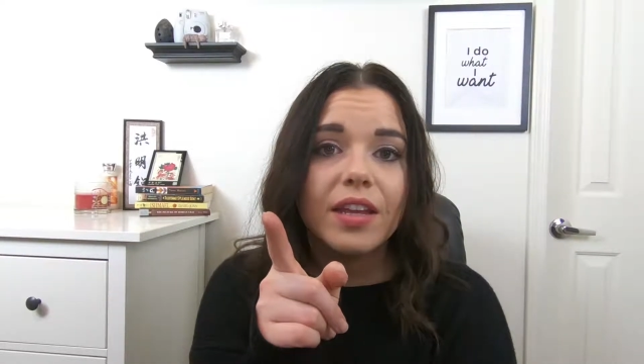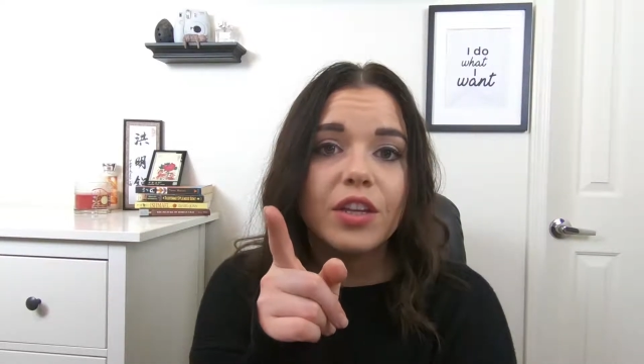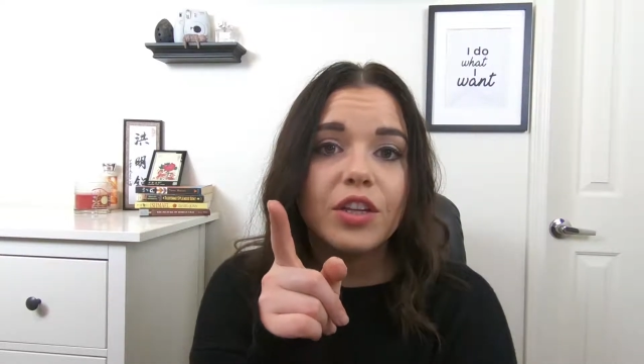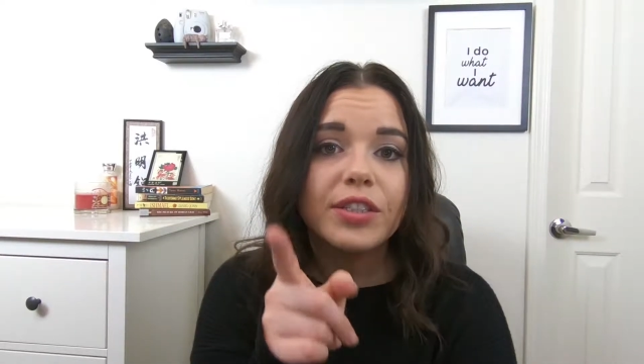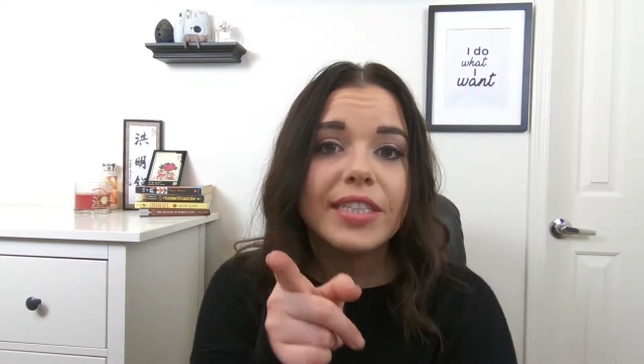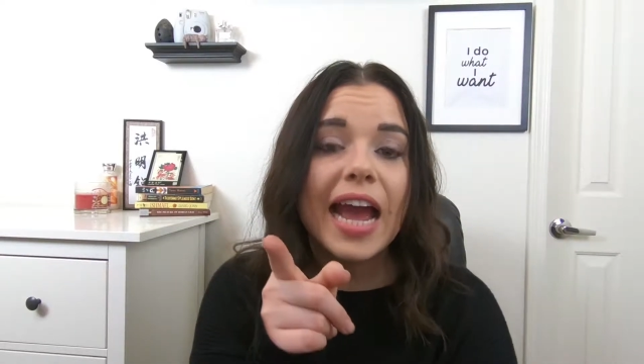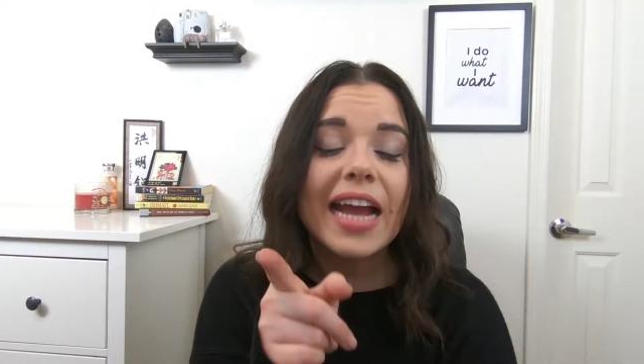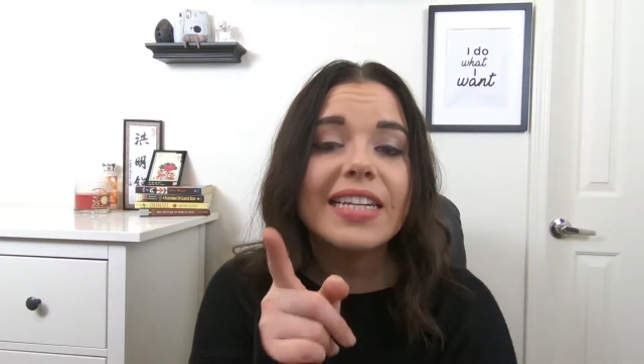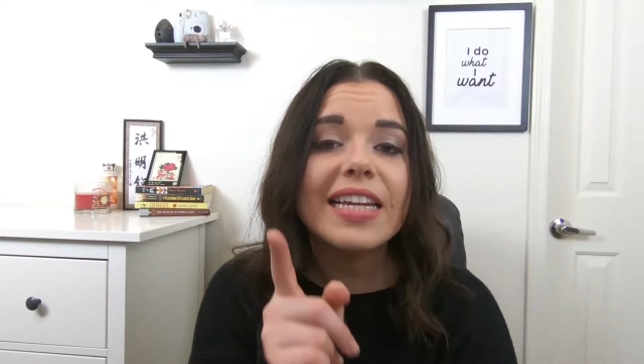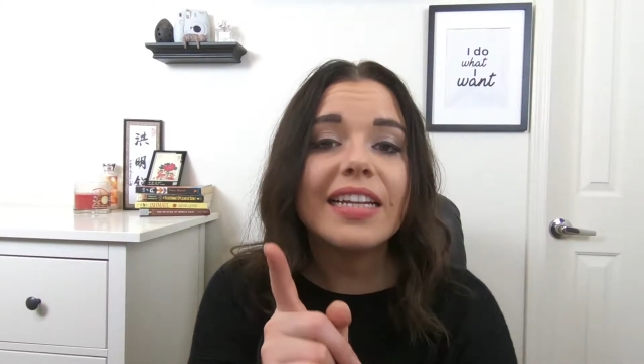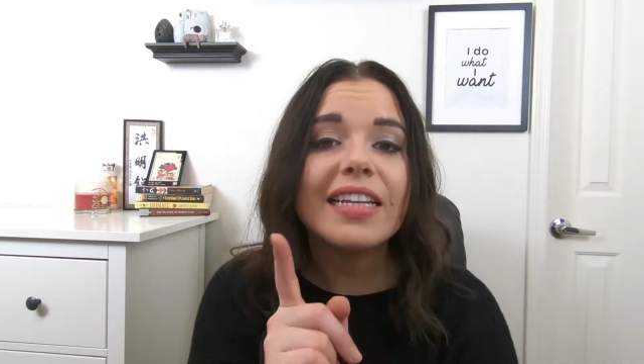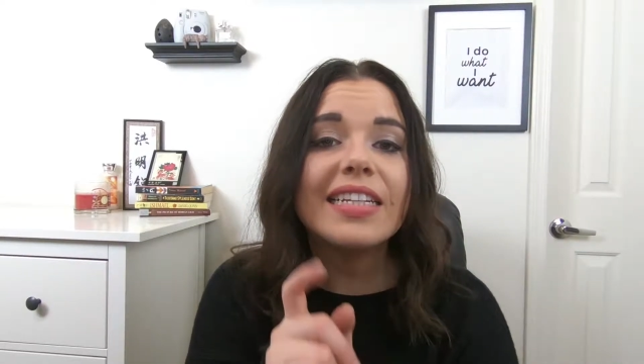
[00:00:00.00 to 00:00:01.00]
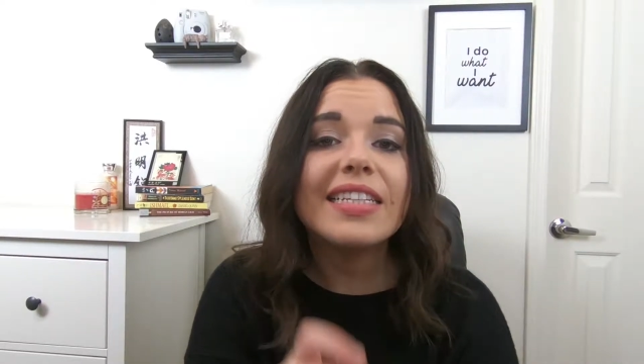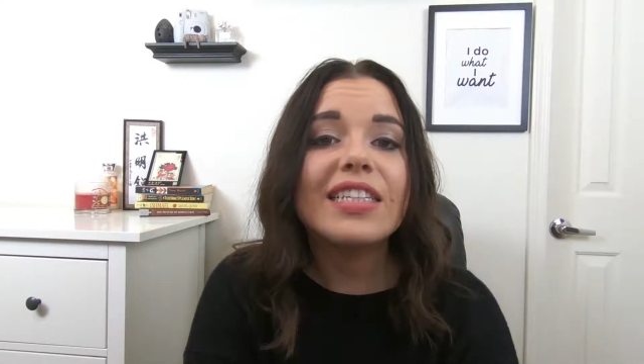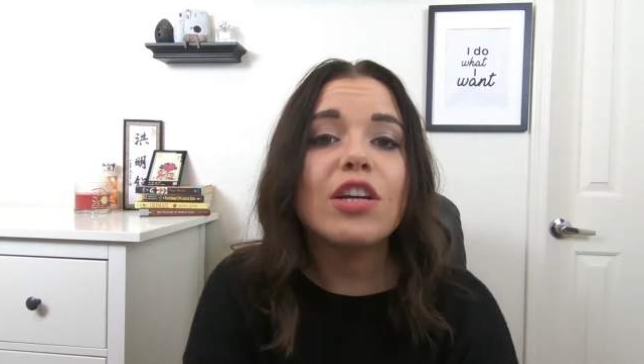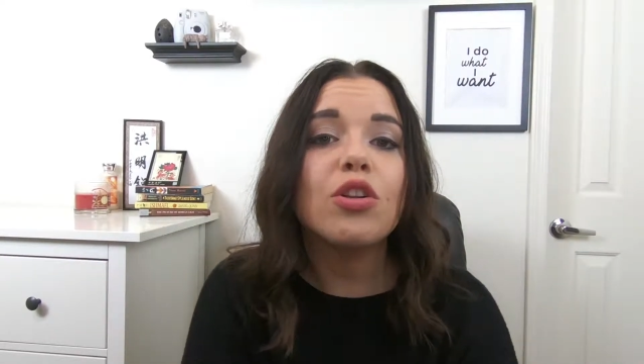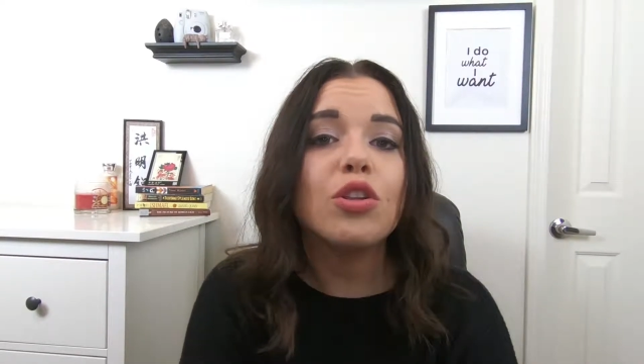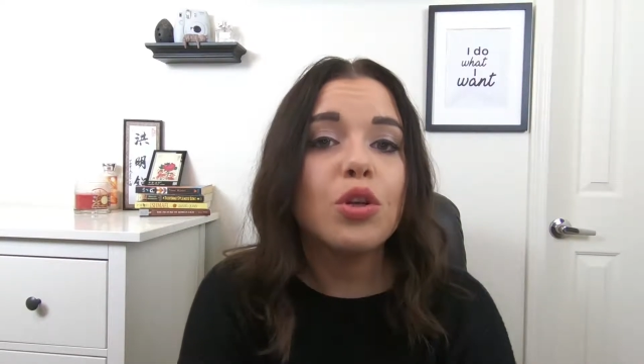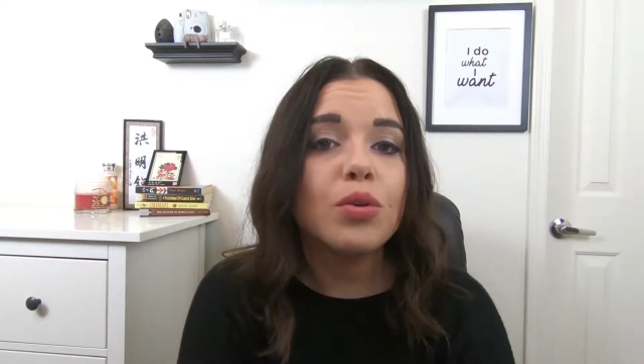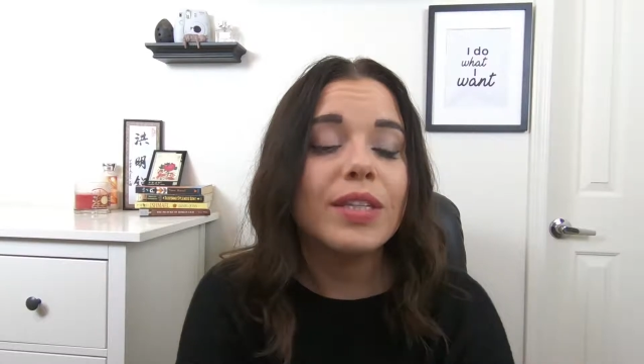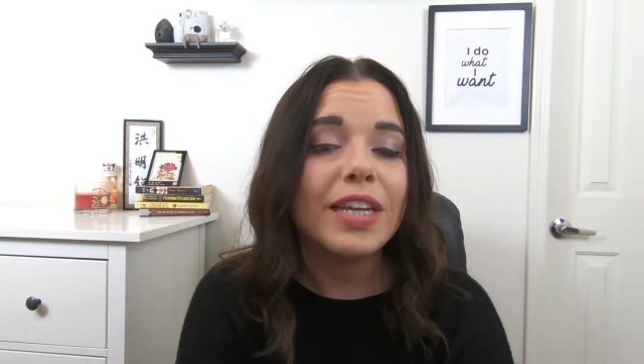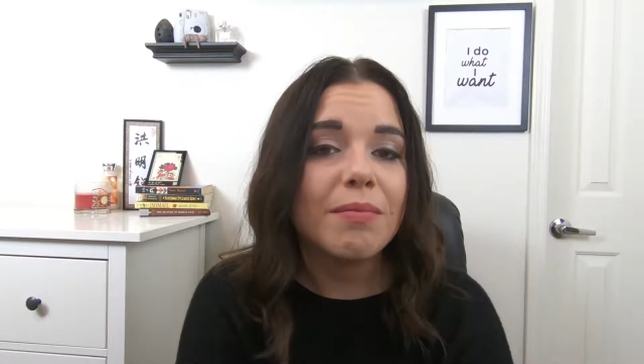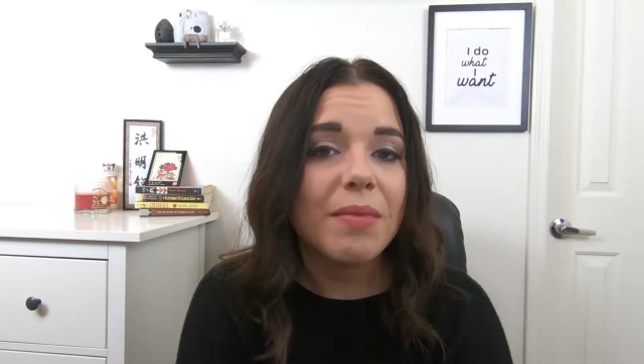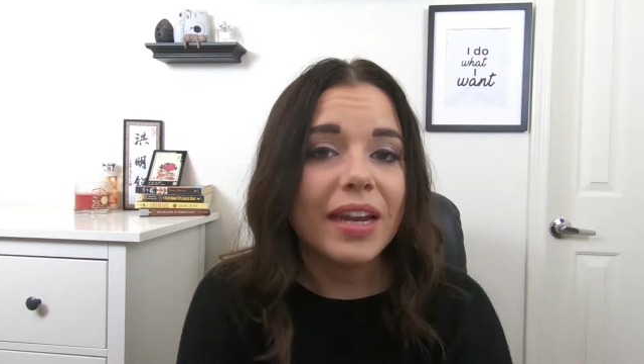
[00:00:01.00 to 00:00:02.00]
you're technically still
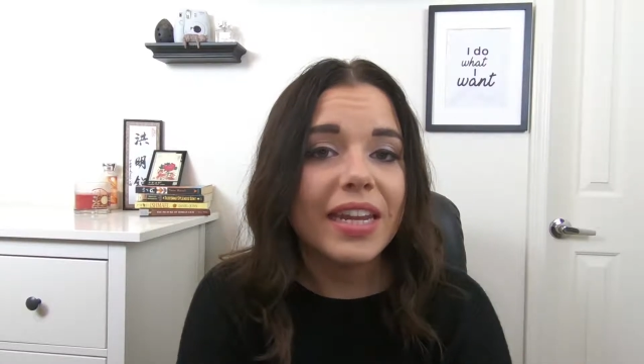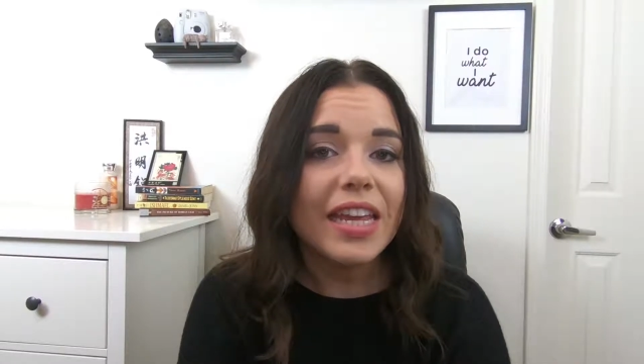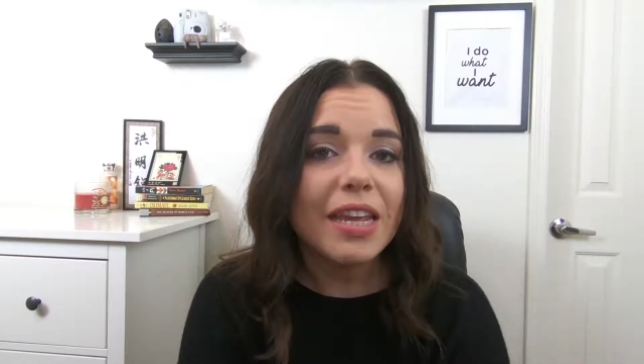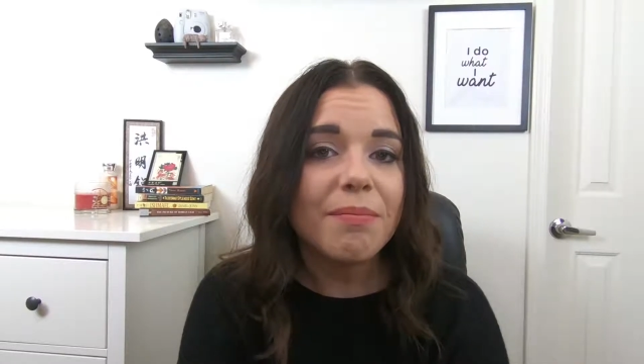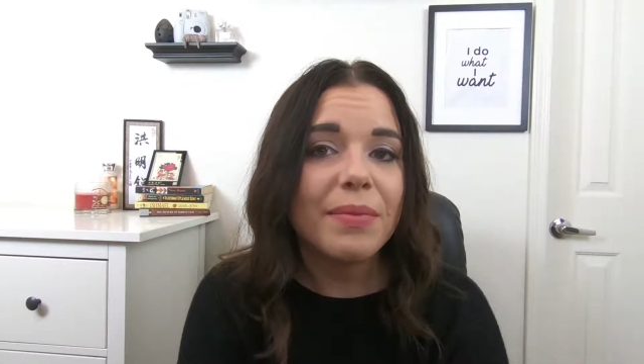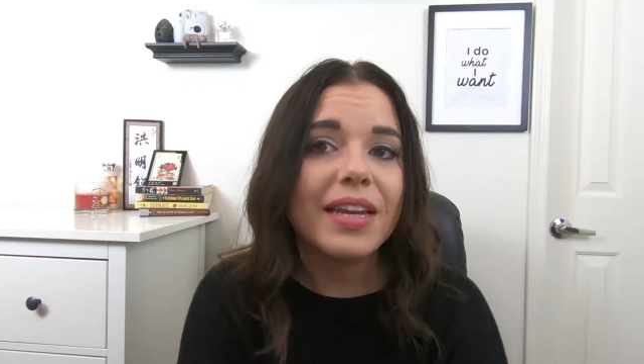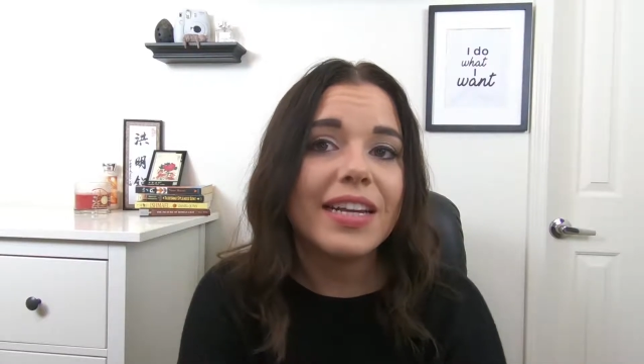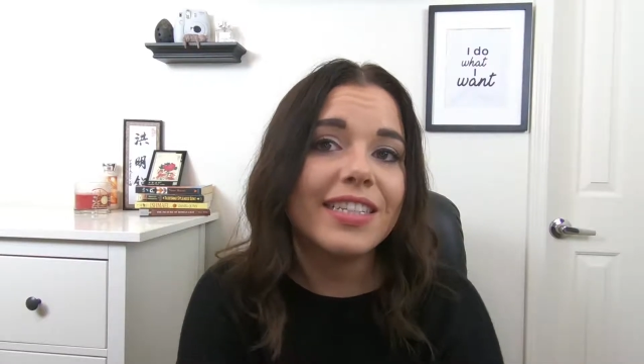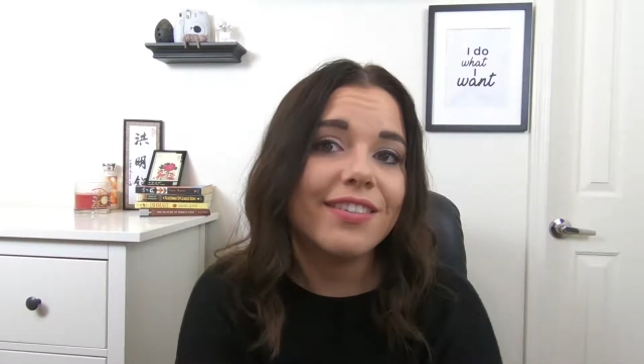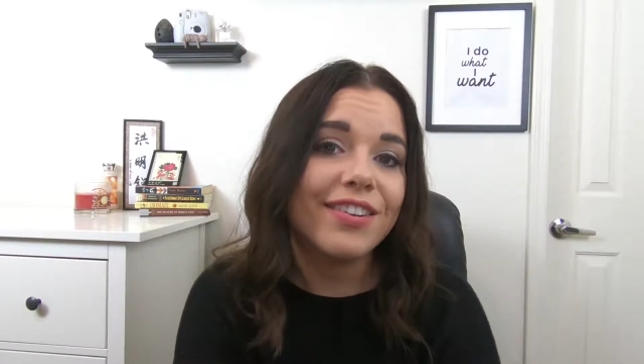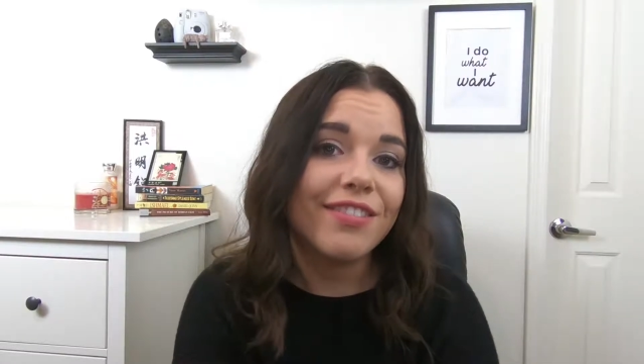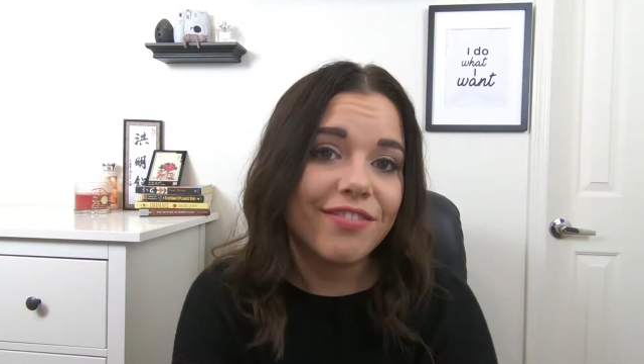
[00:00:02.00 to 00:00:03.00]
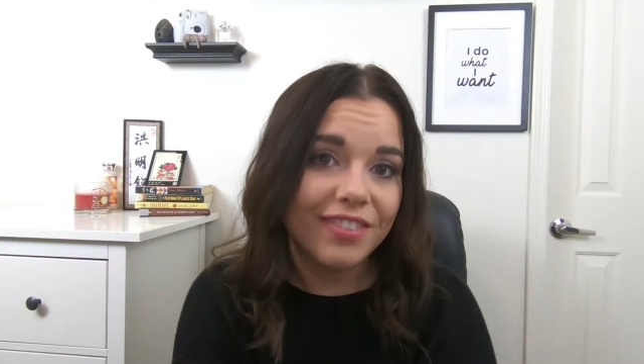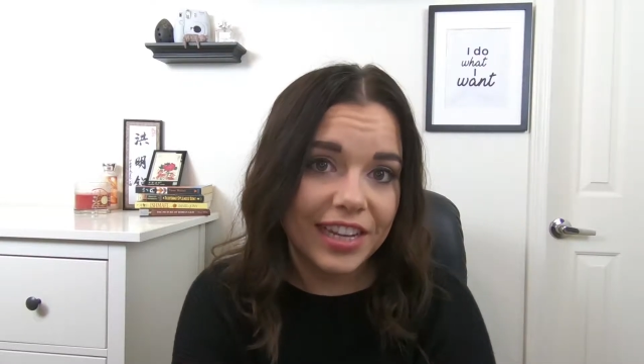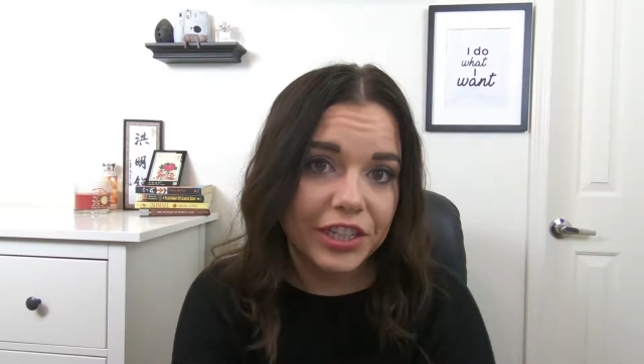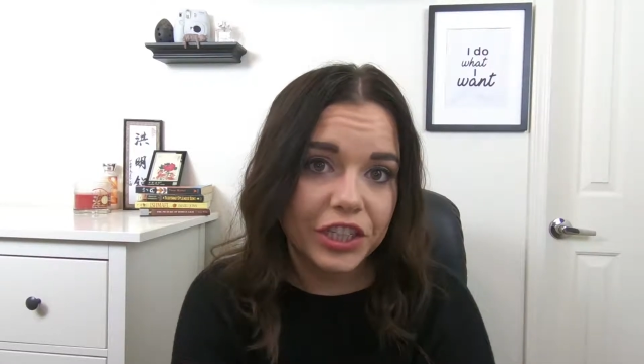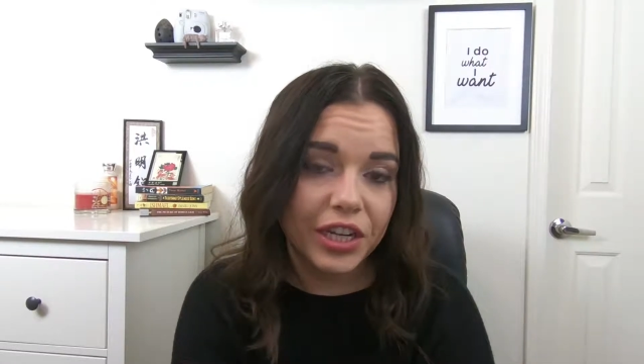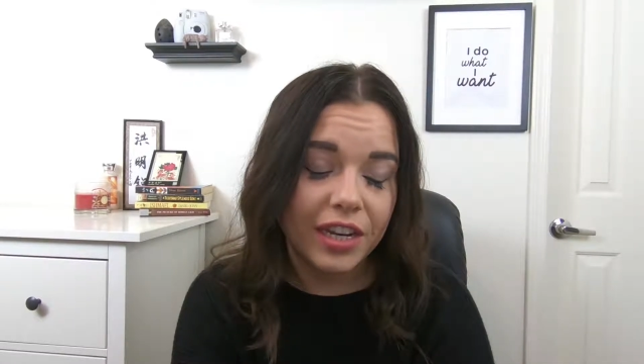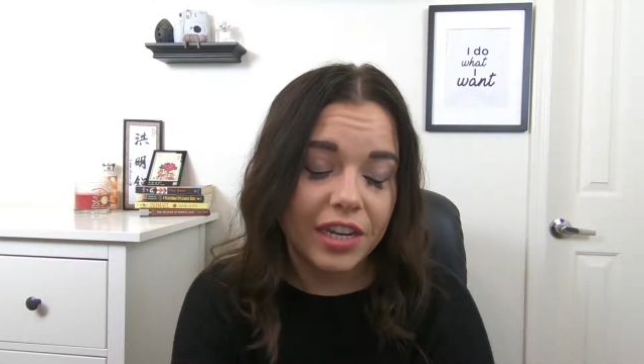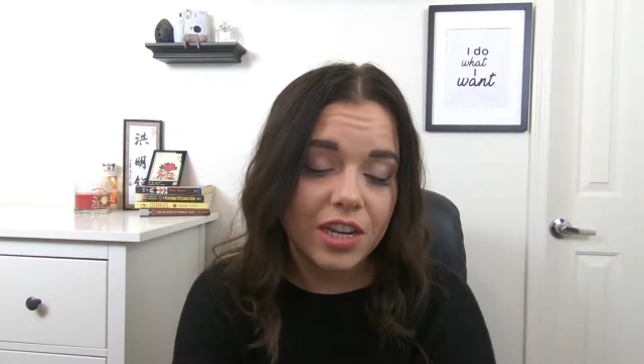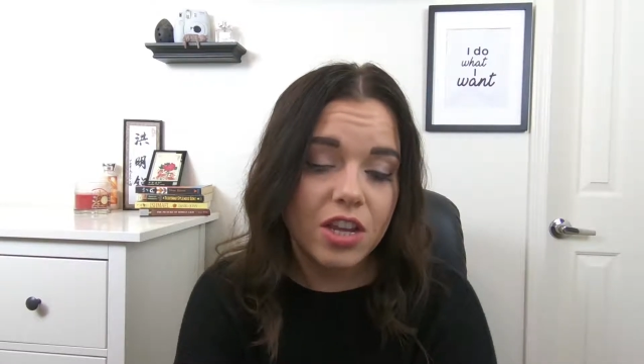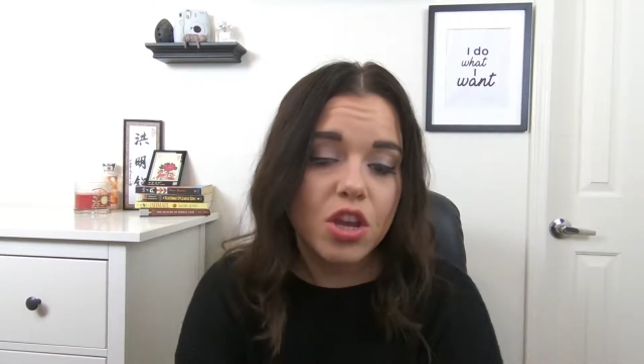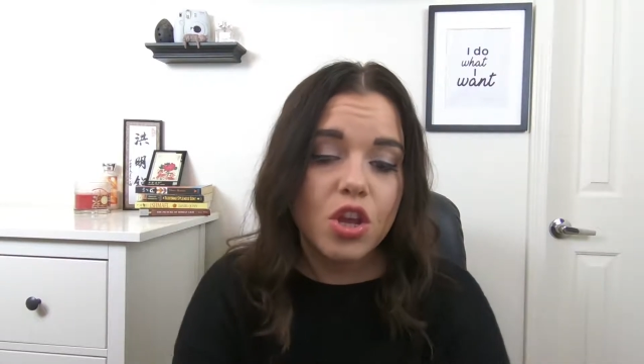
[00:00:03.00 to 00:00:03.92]
losing money because of inflation.